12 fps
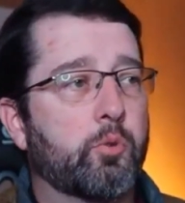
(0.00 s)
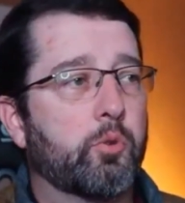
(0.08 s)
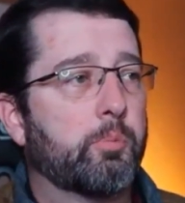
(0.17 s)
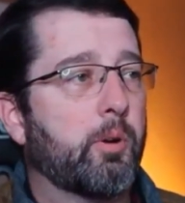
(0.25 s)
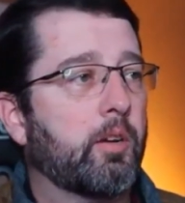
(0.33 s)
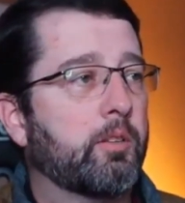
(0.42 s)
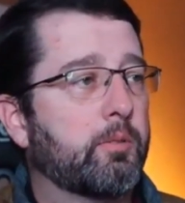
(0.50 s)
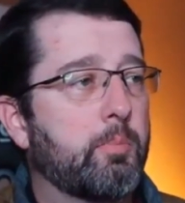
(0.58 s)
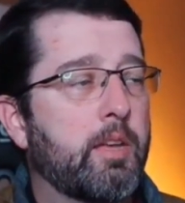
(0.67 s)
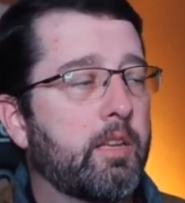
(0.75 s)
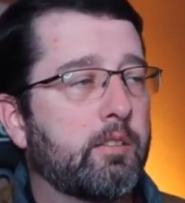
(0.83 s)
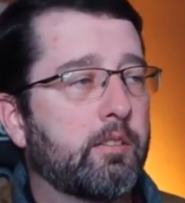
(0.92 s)
response
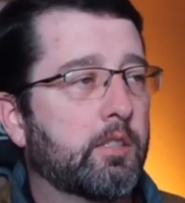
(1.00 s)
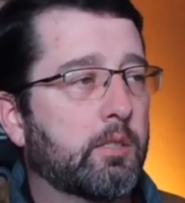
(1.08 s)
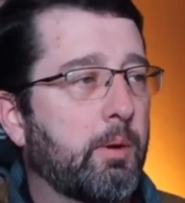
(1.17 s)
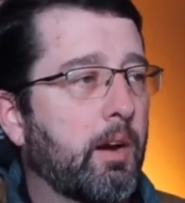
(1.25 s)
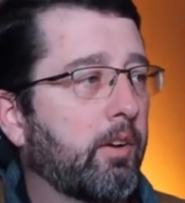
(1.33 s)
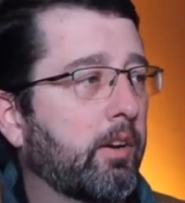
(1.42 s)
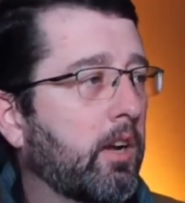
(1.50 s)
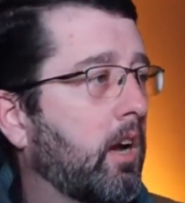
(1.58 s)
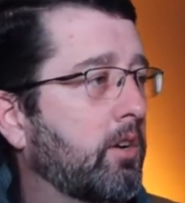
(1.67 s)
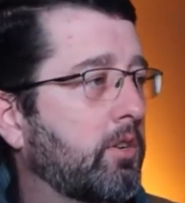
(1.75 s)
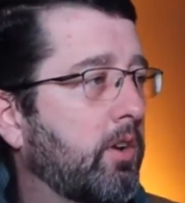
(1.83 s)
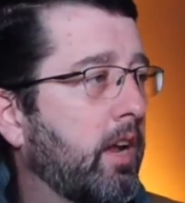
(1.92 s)
meant, expiring
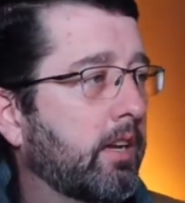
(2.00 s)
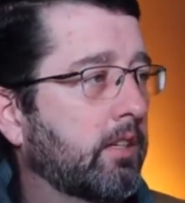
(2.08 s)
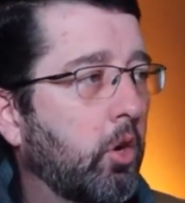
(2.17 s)
contracts,